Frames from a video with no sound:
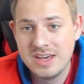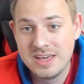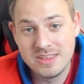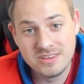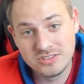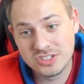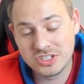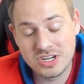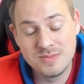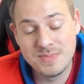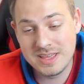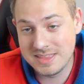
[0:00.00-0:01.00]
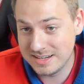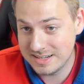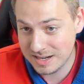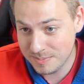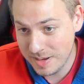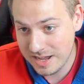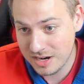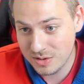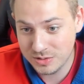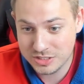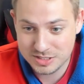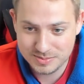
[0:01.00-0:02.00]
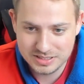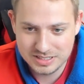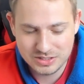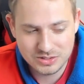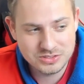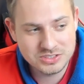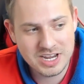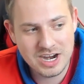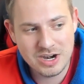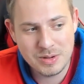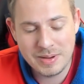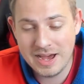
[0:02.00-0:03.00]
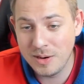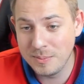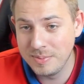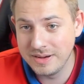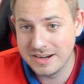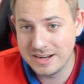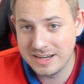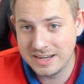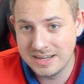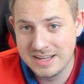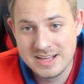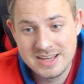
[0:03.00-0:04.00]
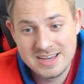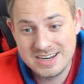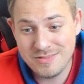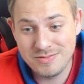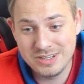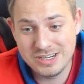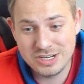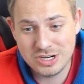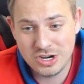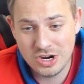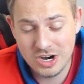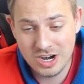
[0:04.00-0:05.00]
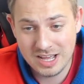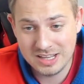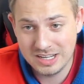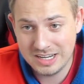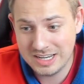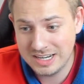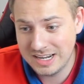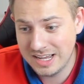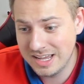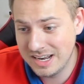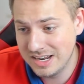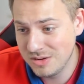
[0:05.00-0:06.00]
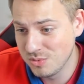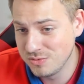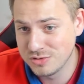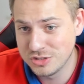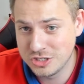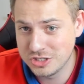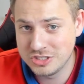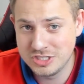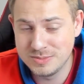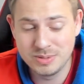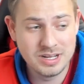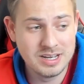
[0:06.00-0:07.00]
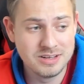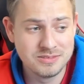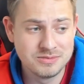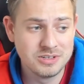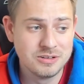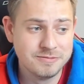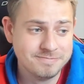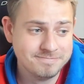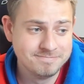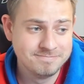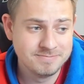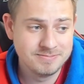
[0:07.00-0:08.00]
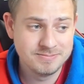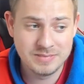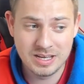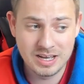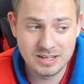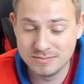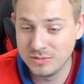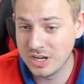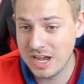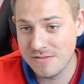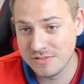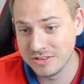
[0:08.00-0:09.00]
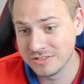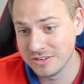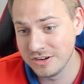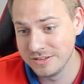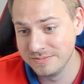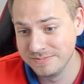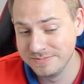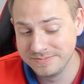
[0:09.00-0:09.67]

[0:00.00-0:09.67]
this is just going to make that deck better, which I'm a little scared about. But definitely a good card. I like it, and it will for sure see play. So yeah, look out for this card.